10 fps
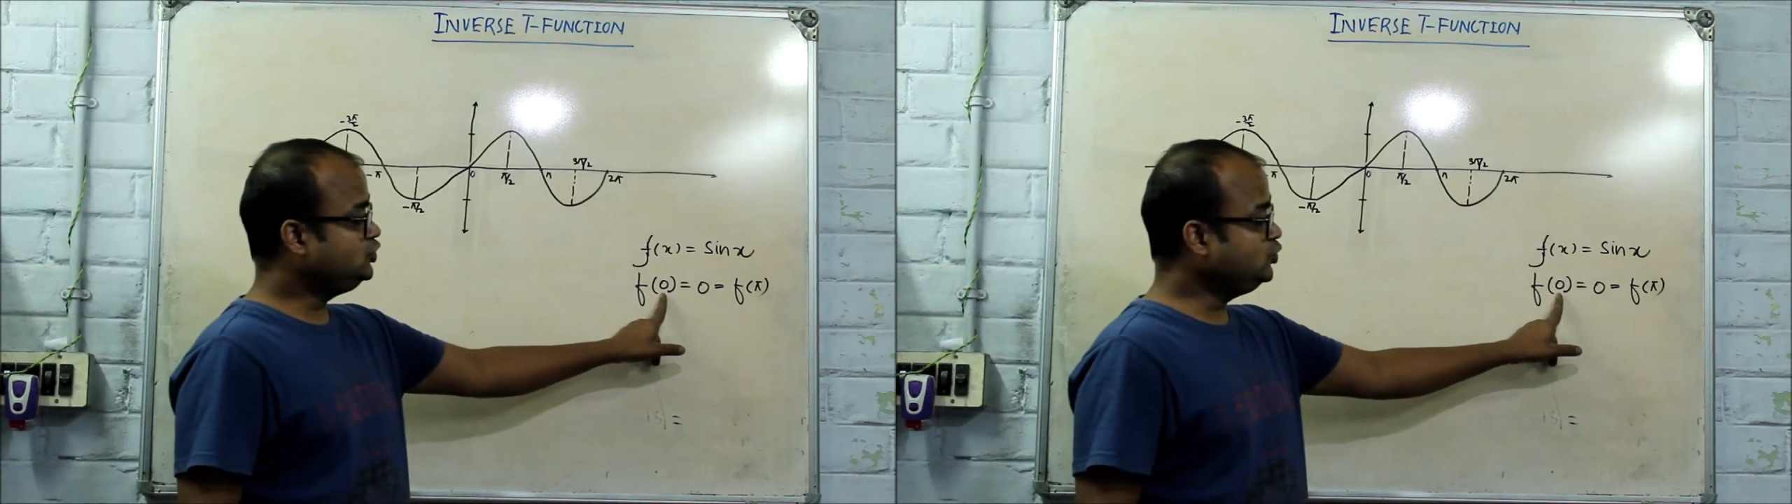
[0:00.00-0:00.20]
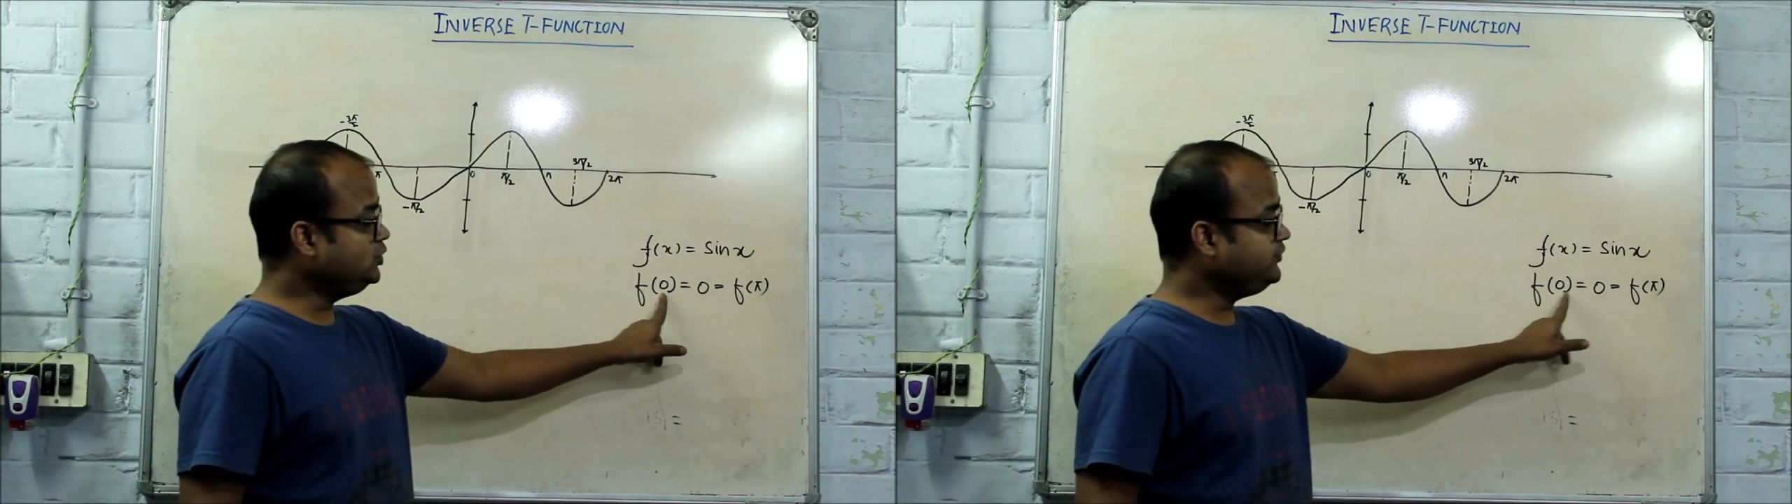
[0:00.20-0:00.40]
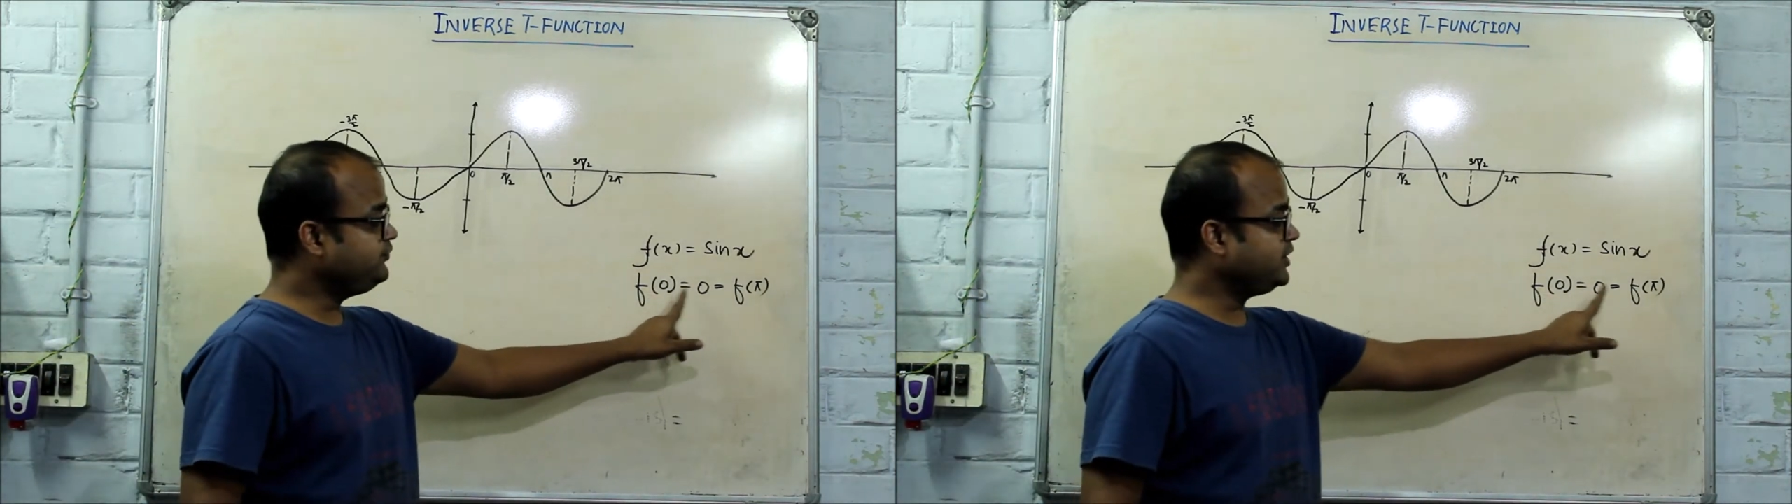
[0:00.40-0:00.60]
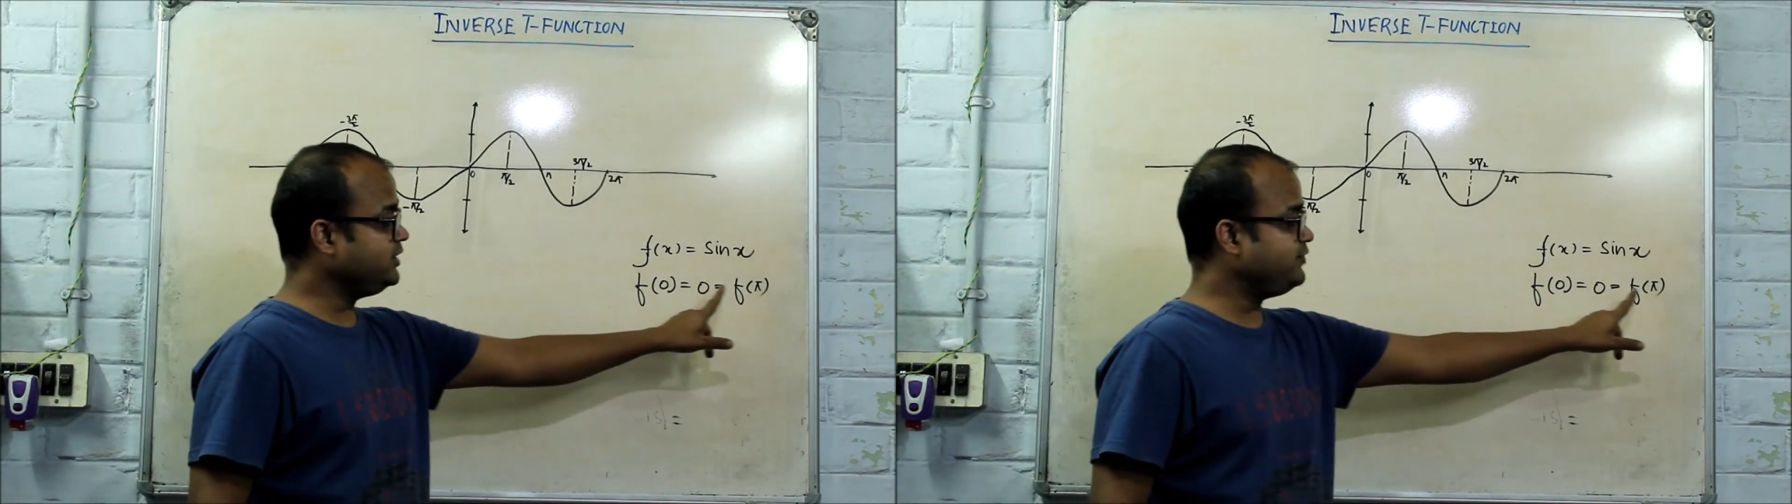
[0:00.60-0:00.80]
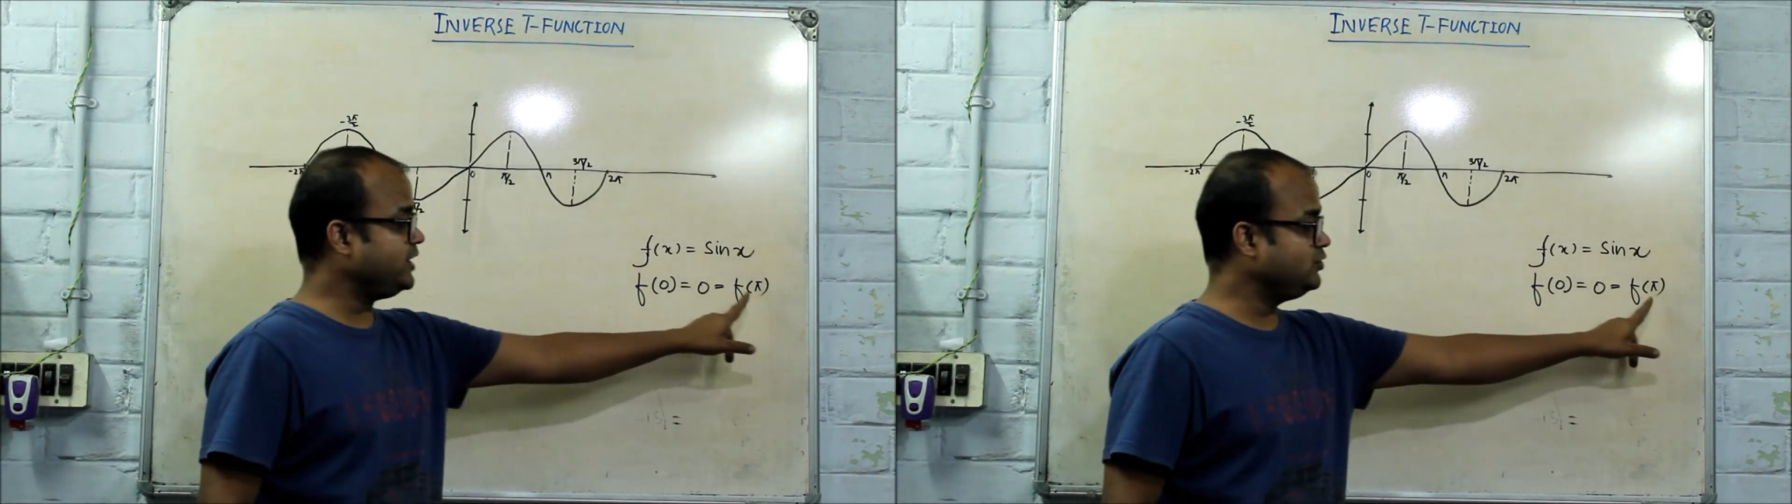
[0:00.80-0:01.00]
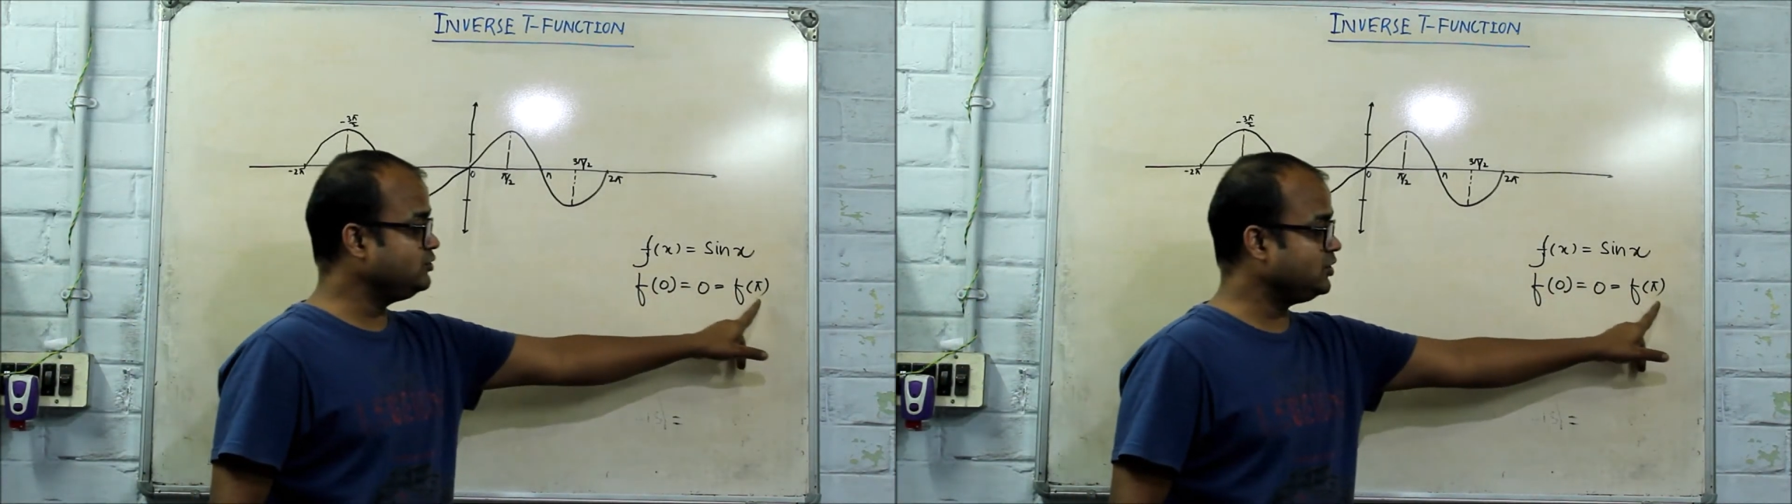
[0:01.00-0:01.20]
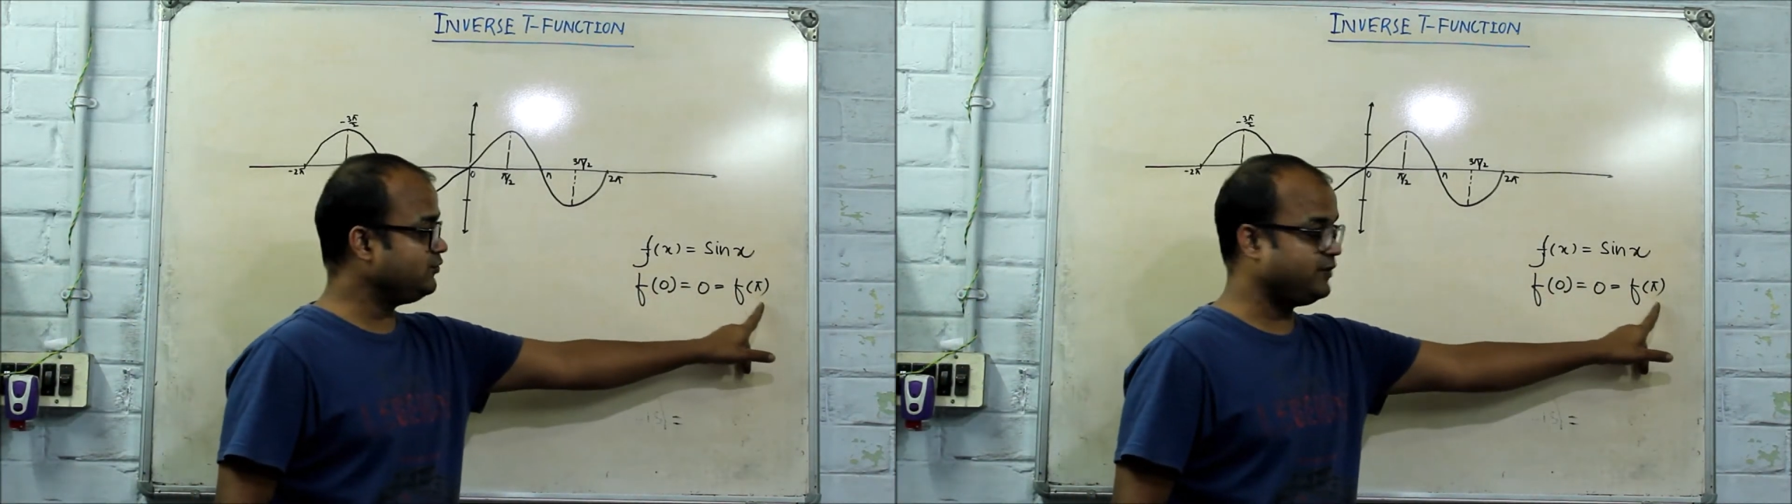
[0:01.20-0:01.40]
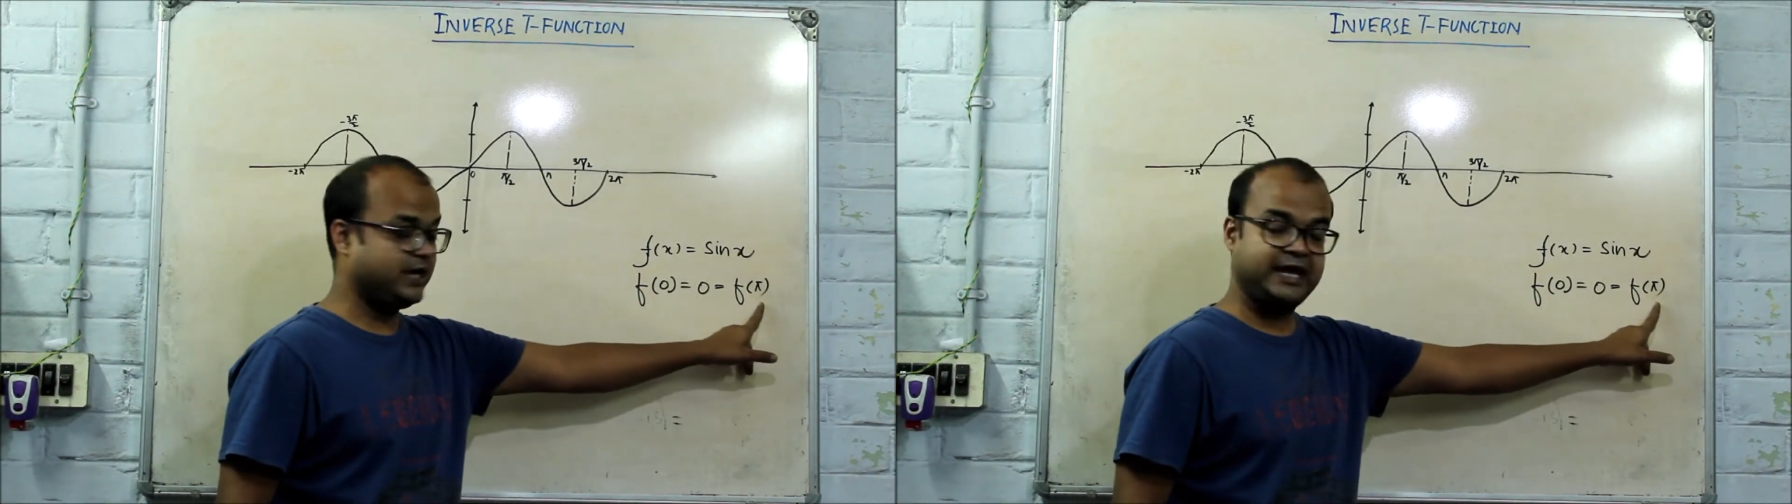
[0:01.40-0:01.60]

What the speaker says: two different values of